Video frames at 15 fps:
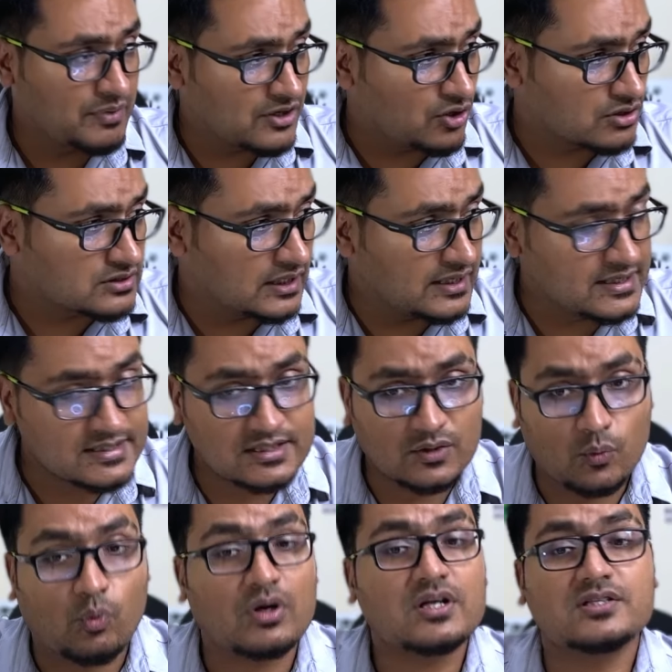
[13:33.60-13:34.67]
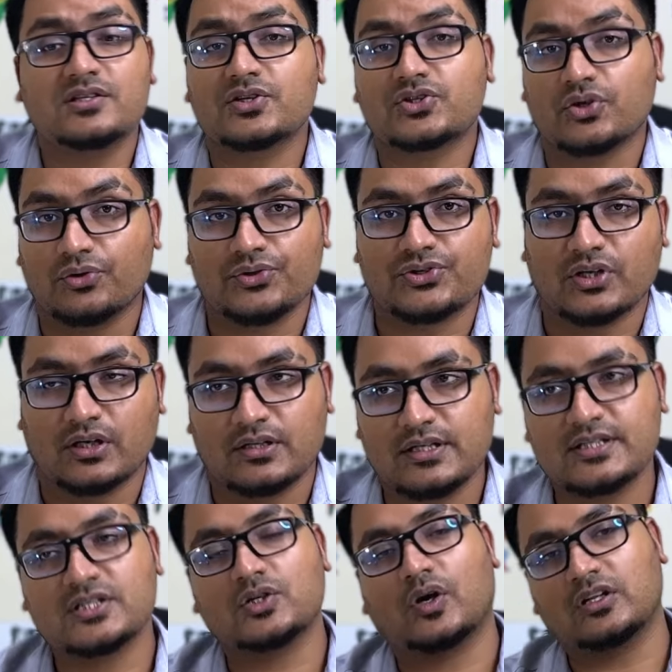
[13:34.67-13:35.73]
but not the least, what is the solution? This
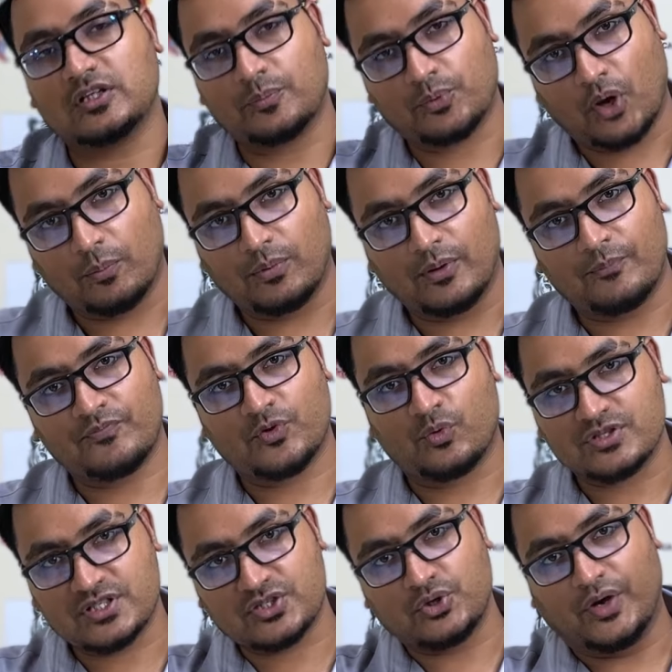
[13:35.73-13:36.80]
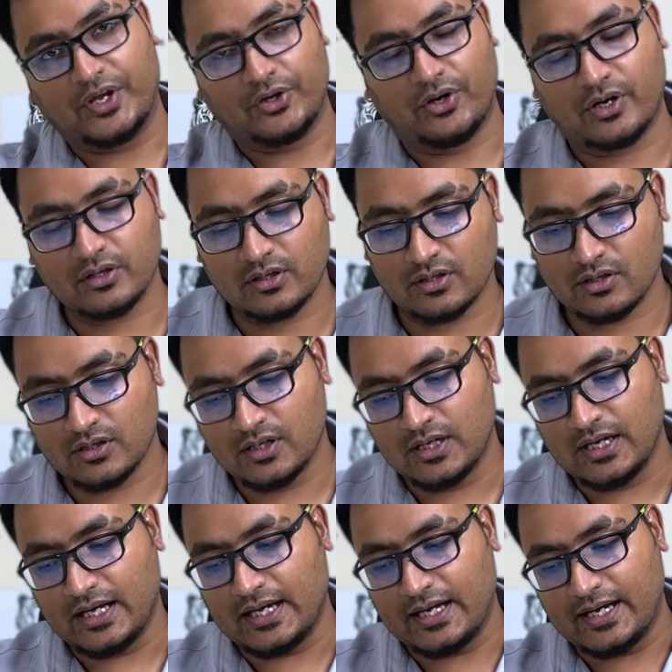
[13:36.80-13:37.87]
is all the problem which is going on
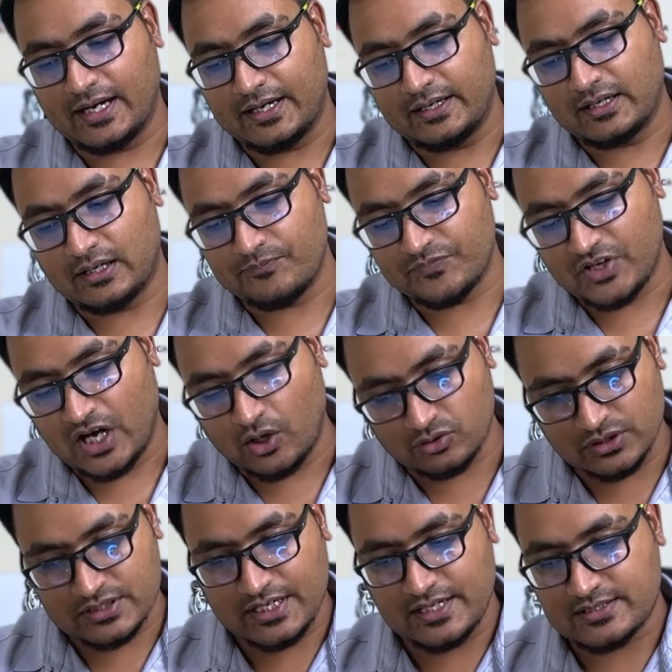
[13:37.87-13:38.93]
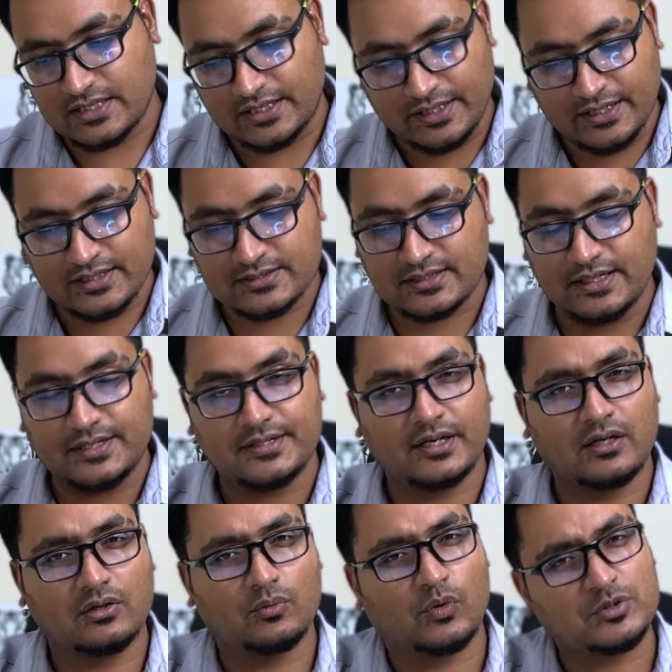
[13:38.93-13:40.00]
and how the things are getting
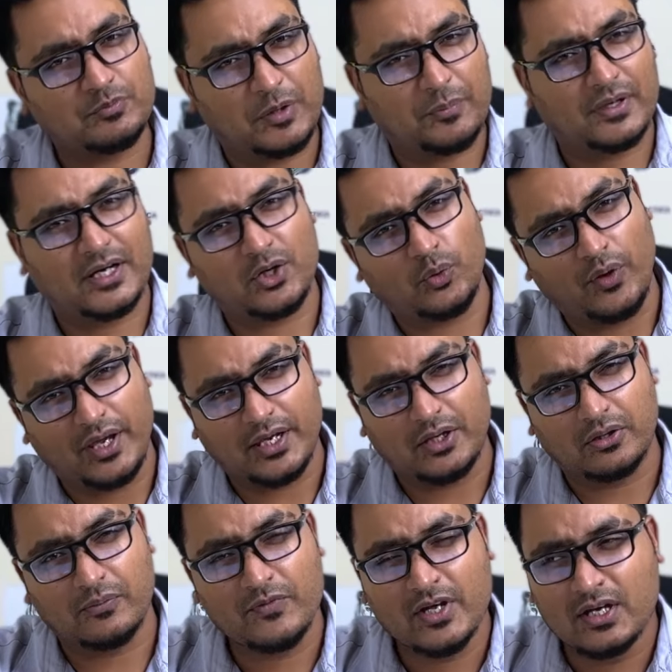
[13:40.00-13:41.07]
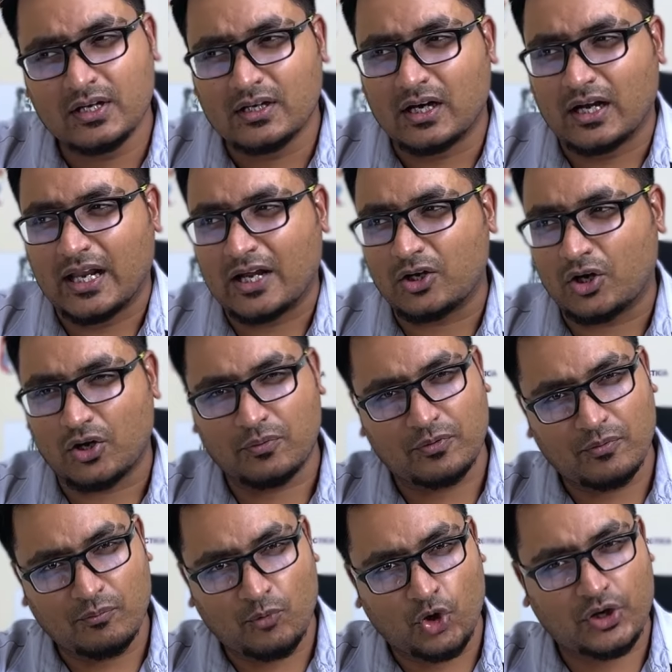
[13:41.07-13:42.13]
escalated, what people are doing, like a lot
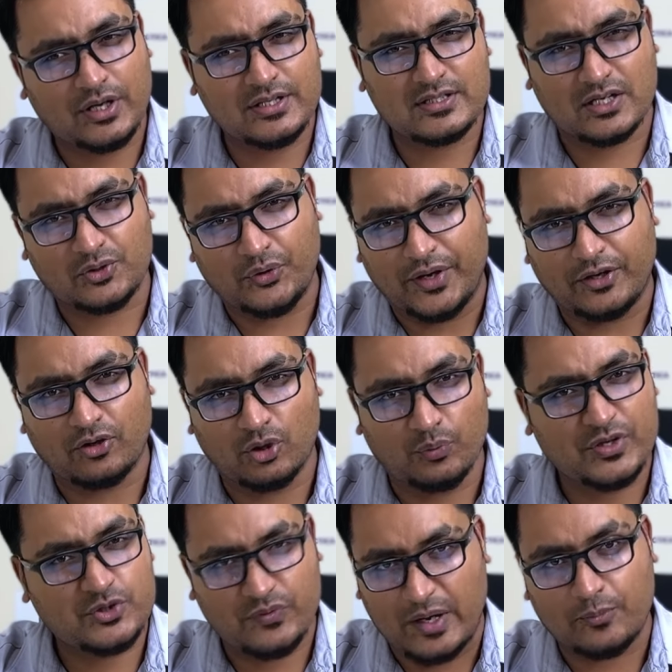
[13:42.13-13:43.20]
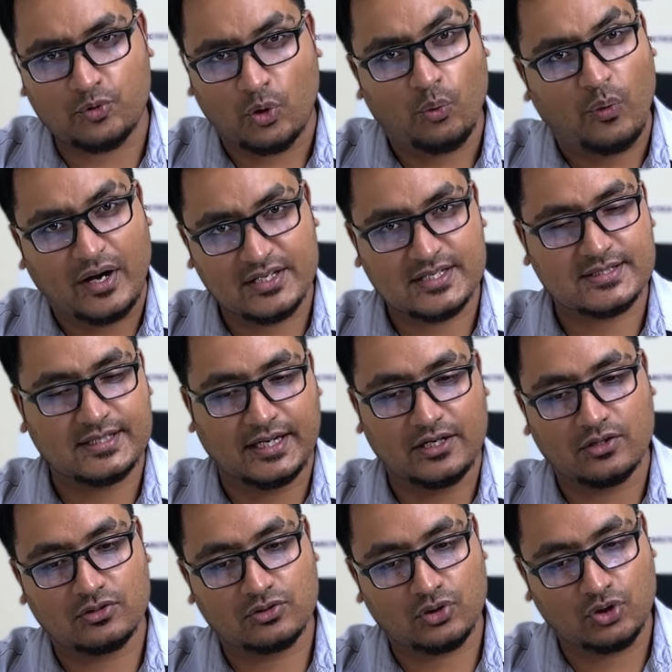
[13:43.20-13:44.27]
of mockeries are going on, which we have to avoid, as I
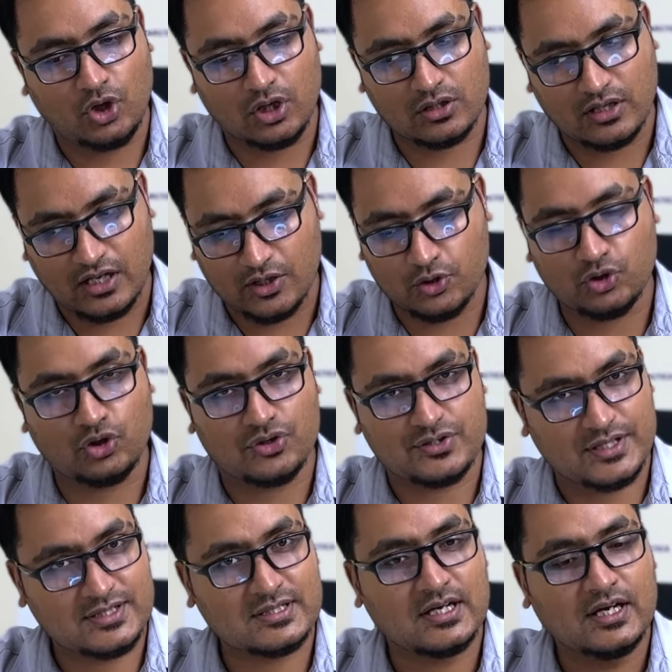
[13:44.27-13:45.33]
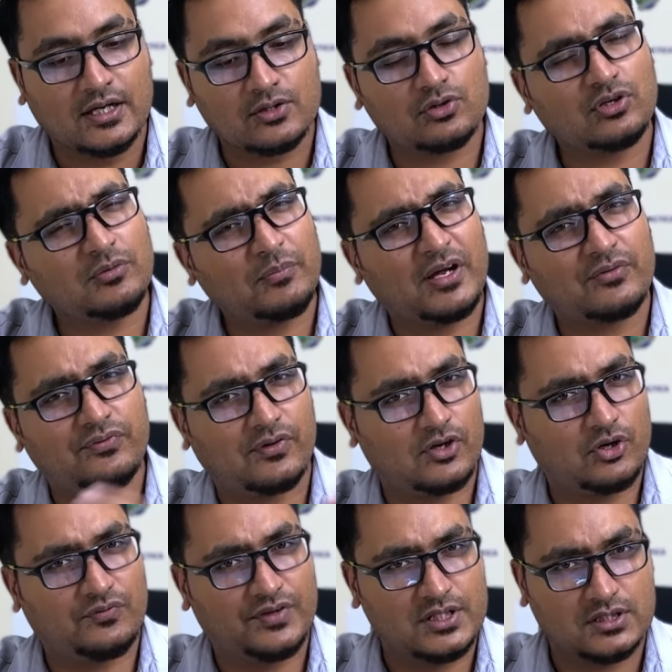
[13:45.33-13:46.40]
said. Do not argue on this. Do not make fun
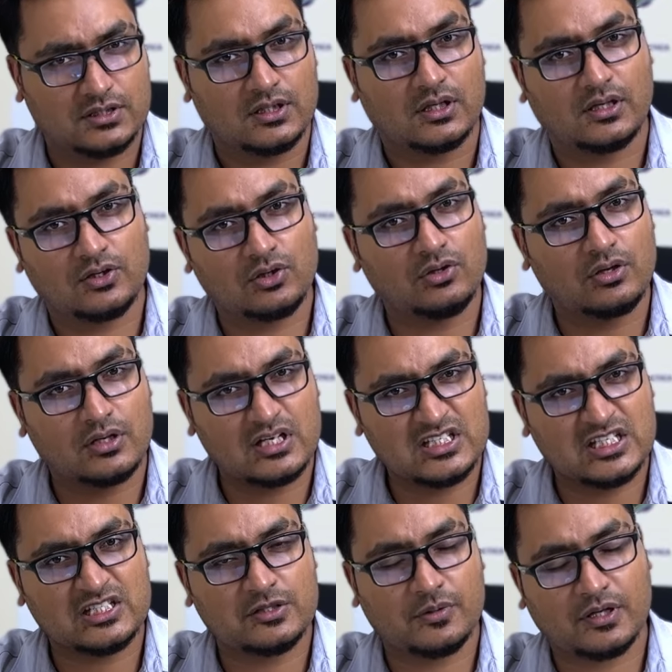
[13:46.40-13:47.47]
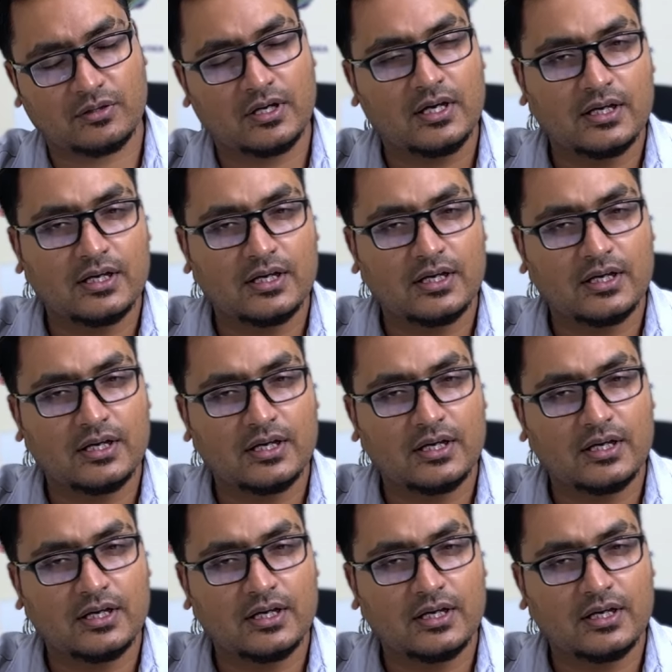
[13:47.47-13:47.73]
of each other. Do not disrespect